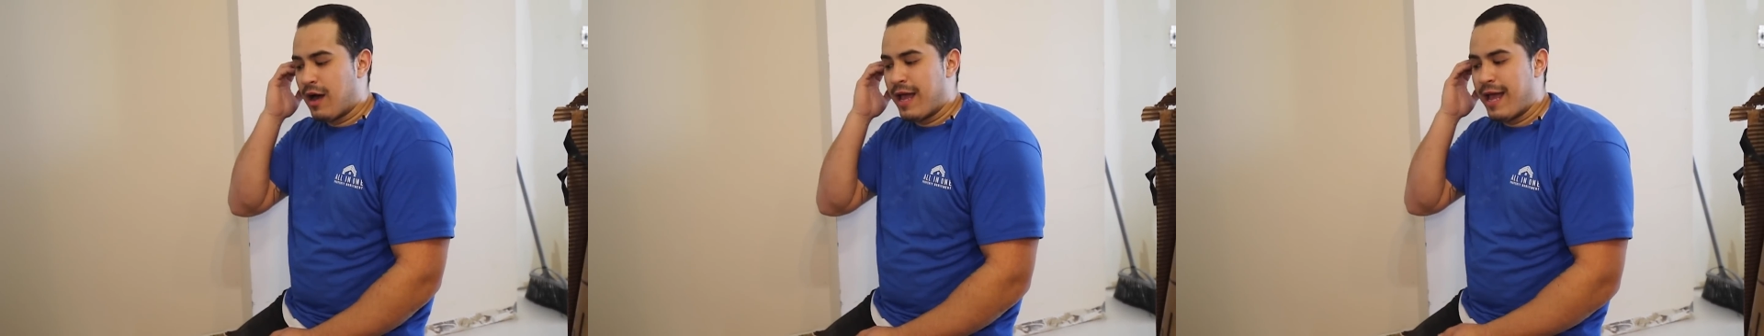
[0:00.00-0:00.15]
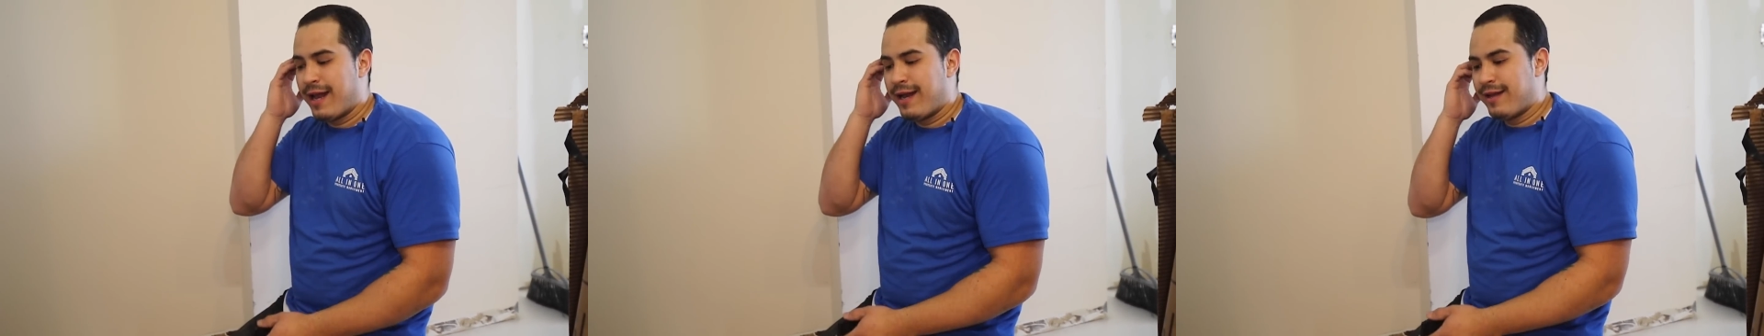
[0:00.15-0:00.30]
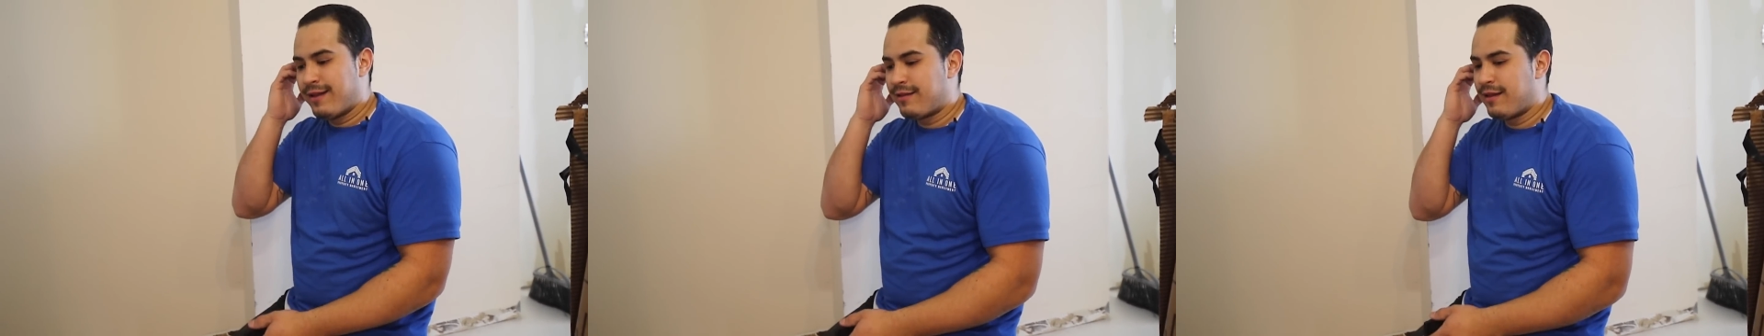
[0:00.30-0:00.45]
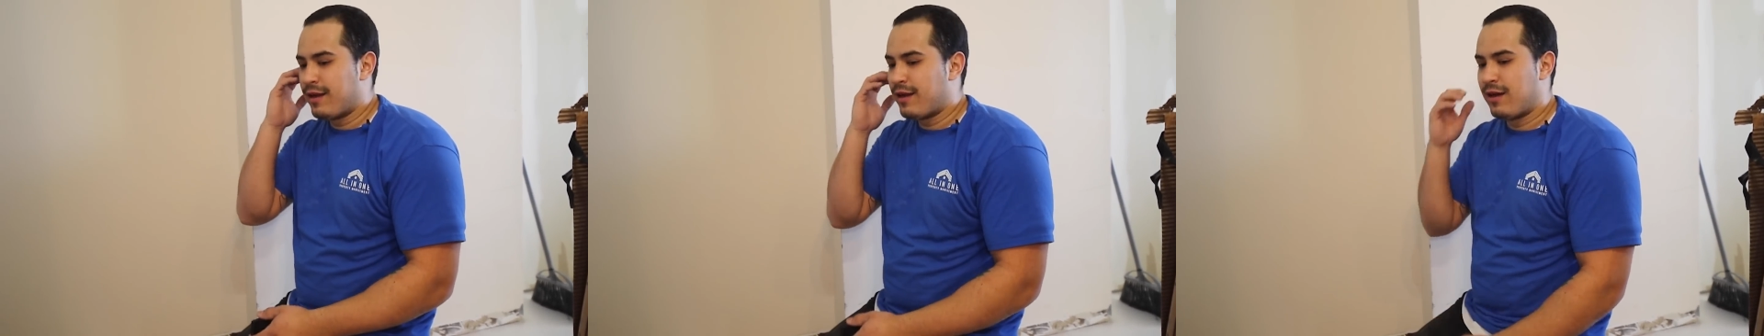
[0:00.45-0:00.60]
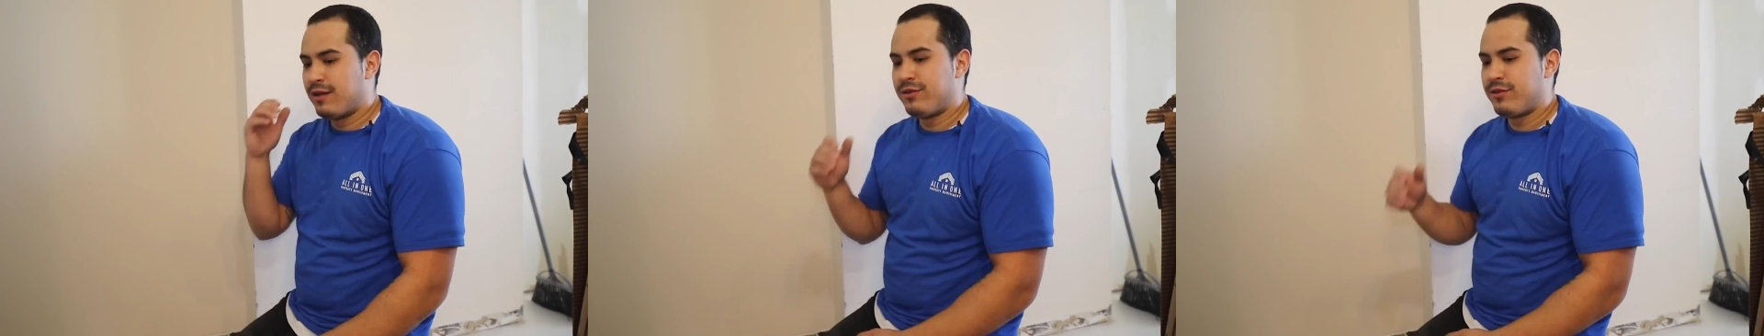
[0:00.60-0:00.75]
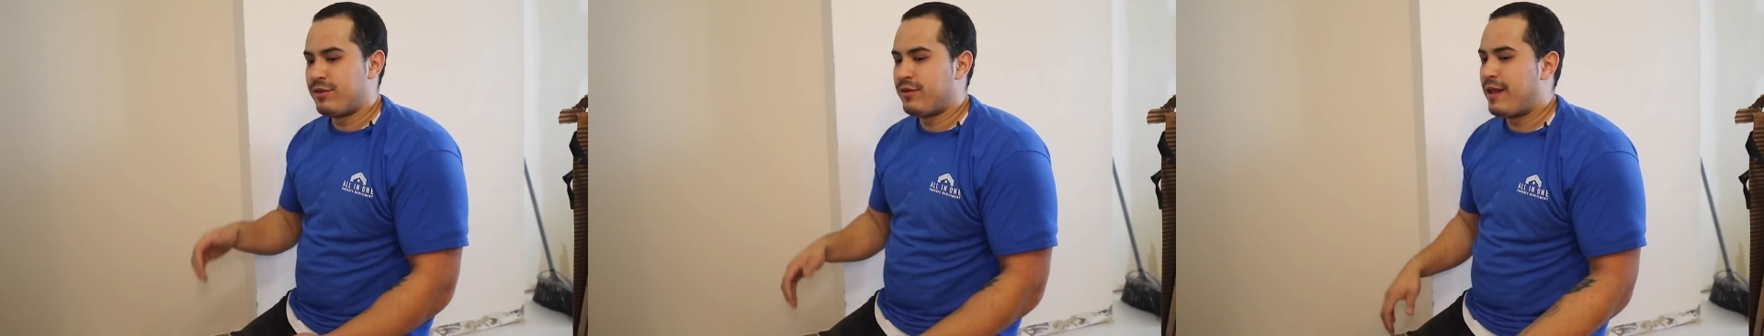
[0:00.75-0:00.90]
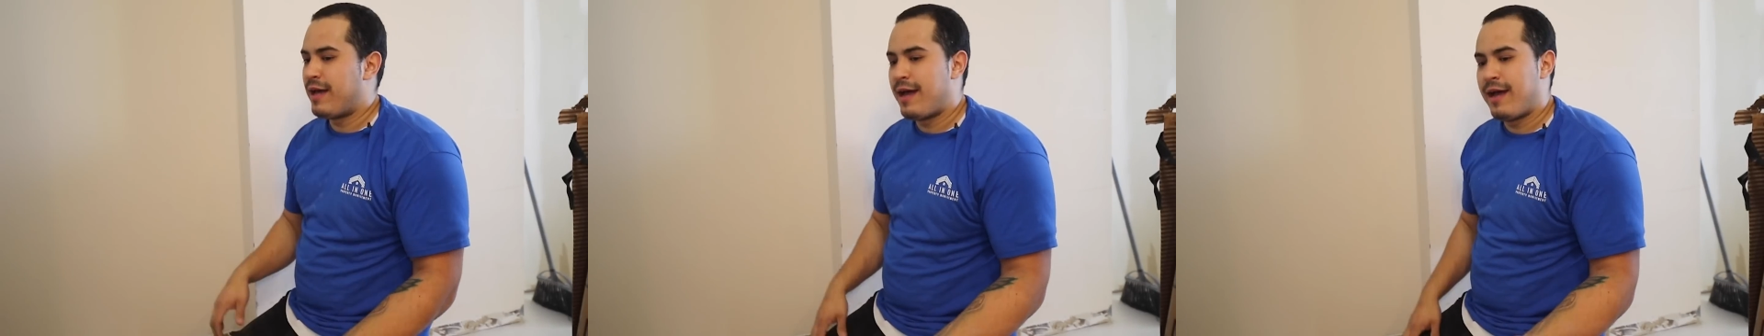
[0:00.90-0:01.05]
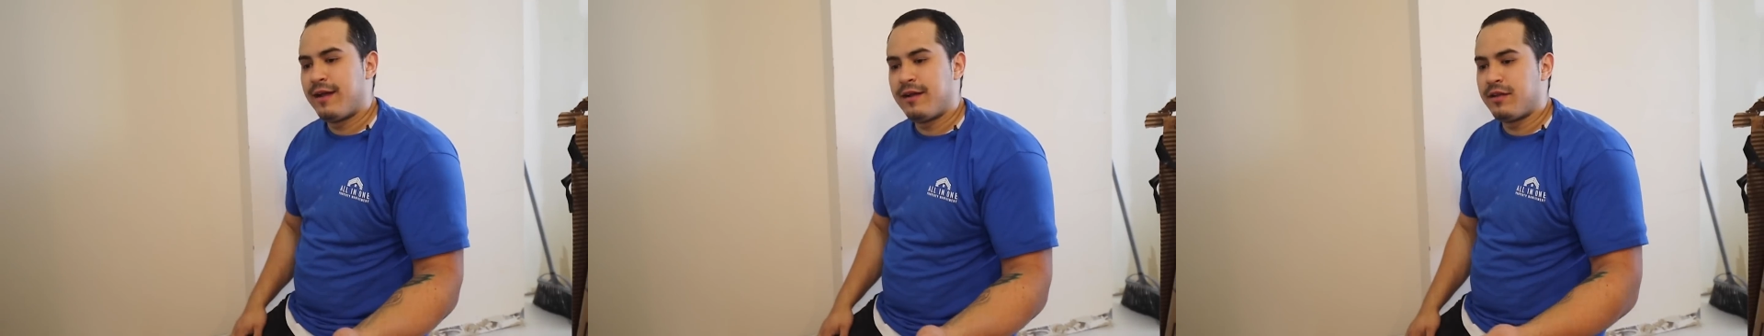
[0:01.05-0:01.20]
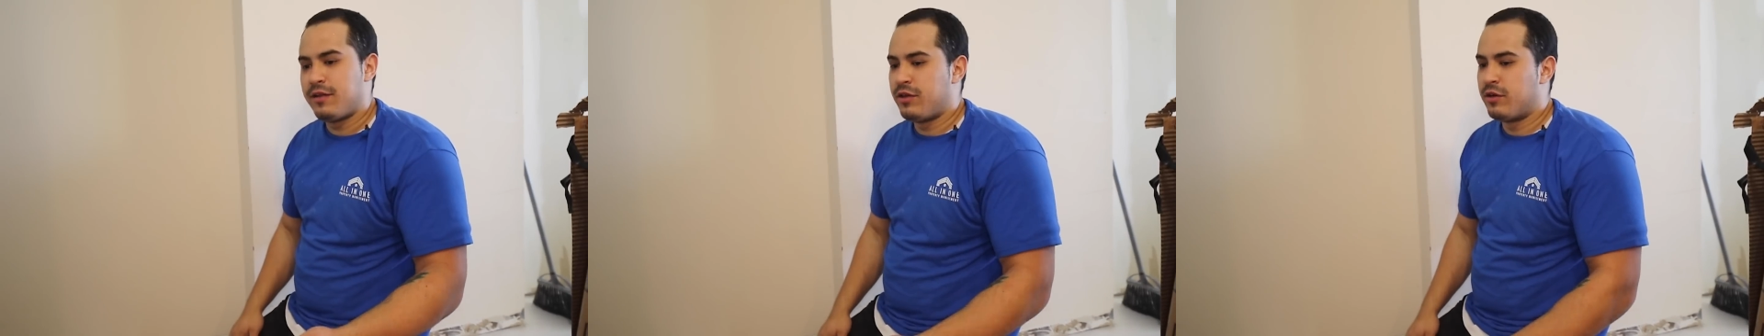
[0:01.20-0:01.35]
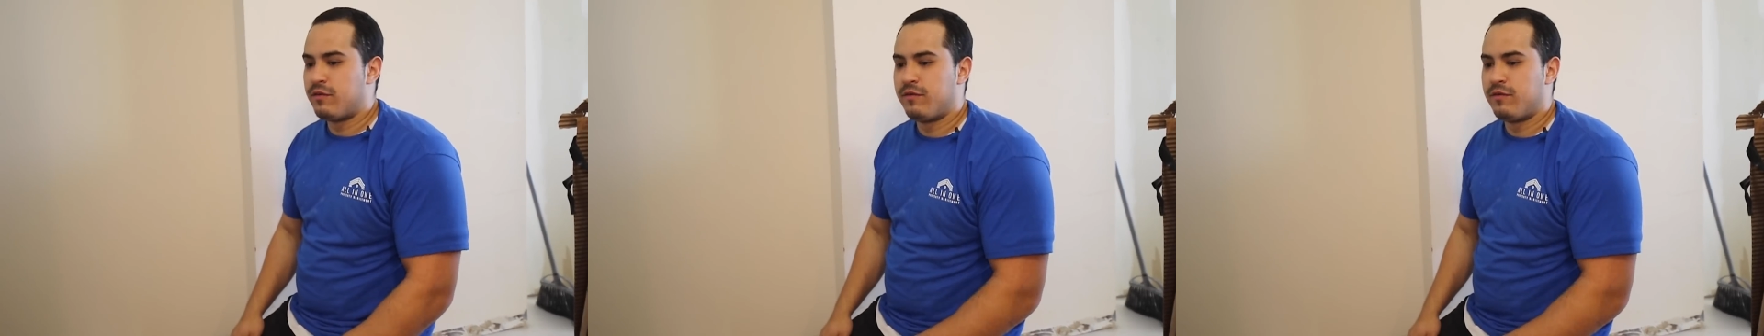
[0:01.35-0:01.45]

Anything under that,